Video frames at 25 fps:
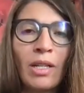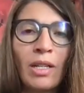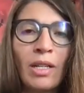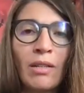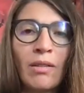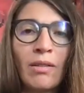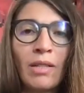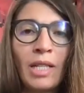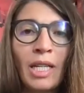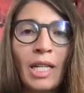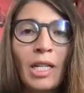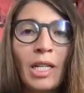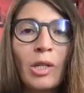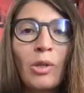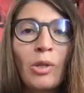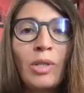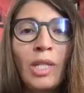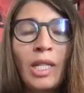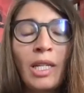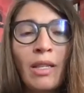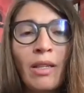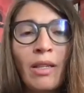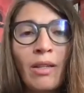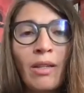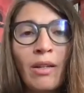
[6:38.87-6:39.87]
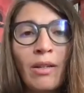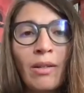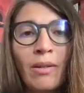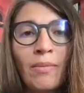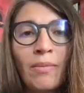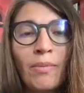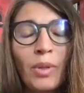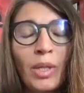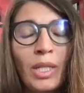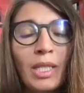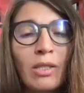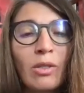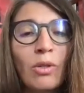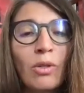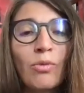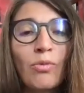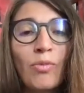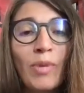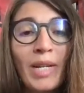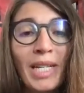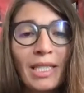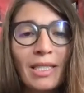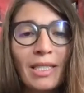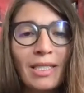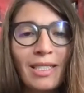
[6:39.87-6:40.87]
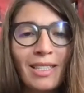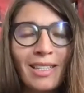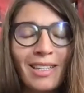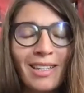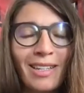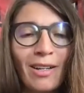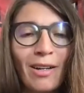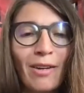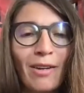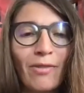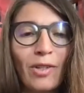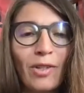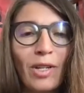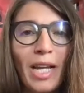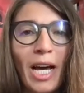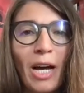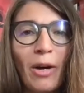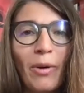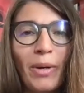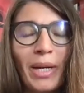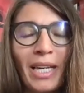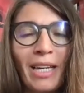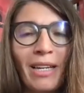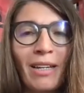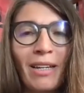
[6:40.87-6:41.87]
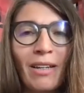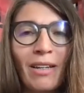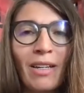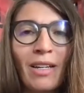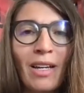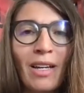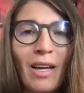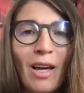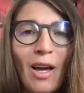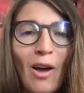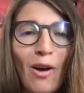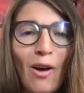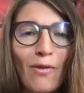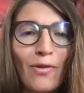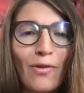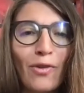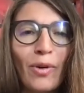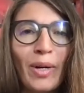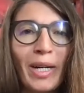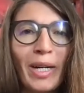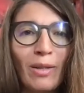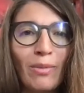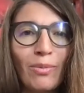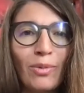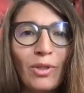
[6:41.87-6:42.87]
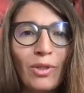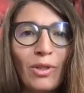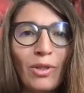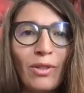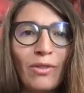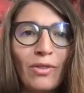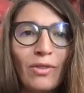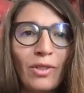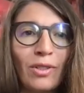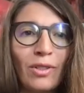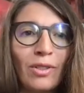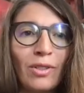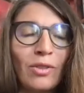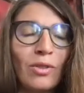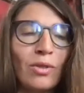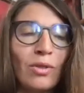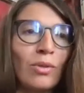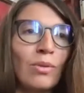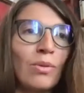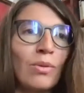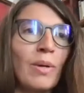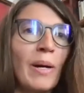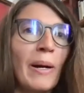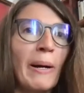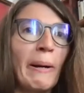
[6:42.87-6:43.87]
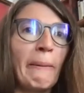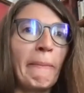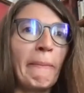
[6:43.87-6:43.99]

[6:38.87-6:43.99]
including the political risk of allowing a foreign observer to